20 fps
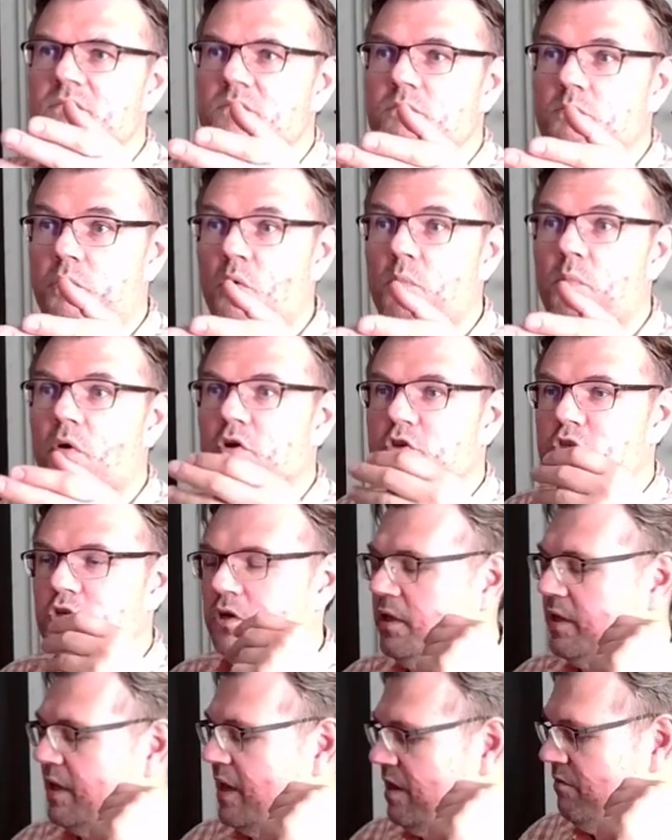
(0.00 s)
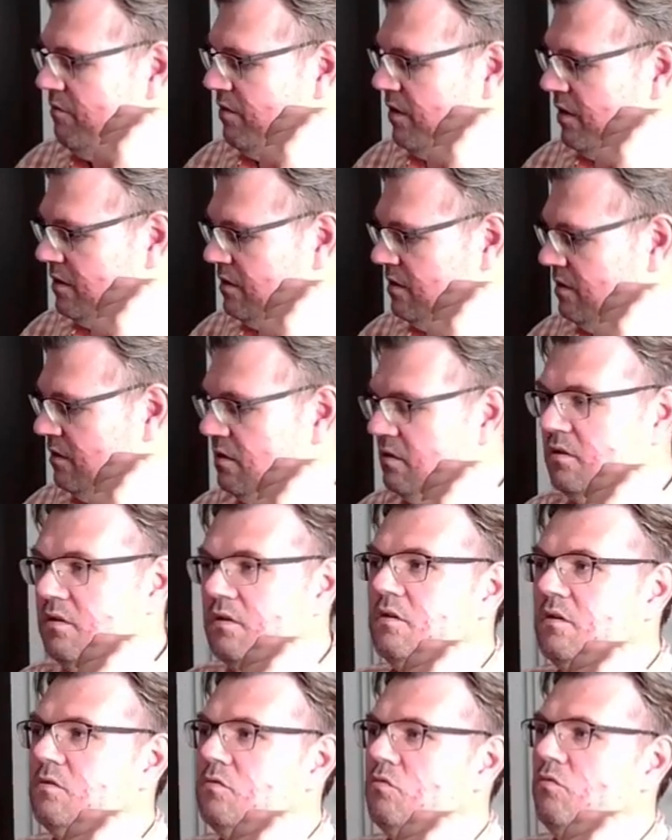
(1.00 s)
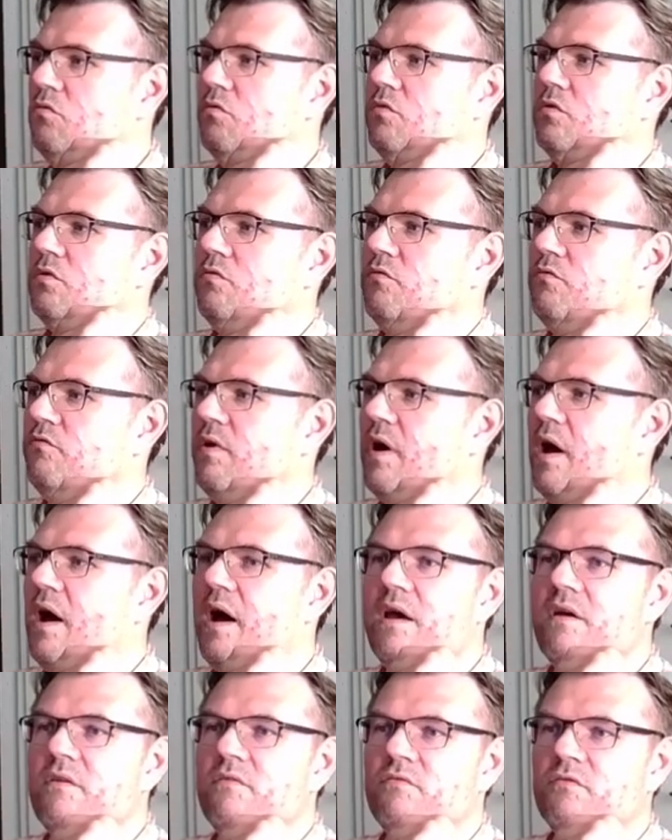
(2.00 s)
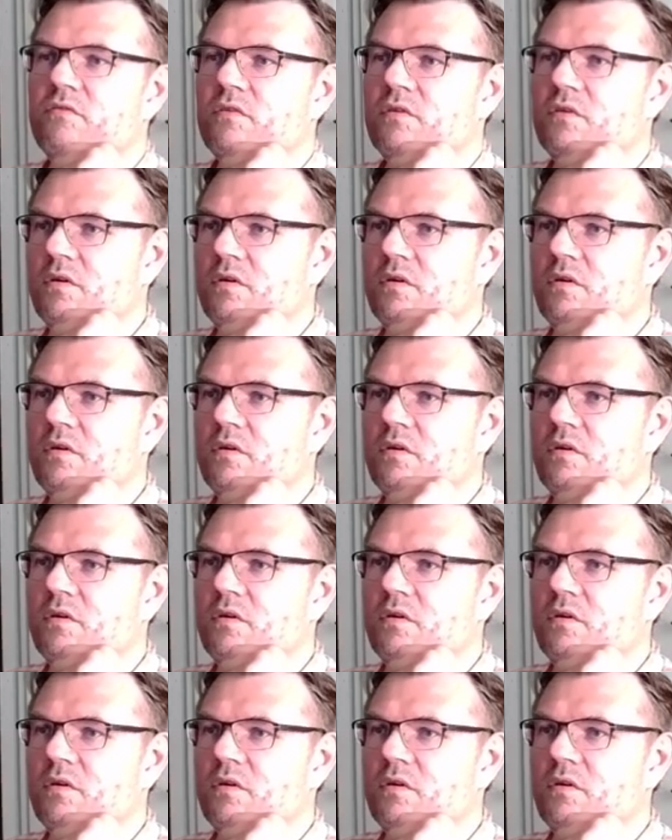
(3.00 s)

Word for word: proportional gain factor. 5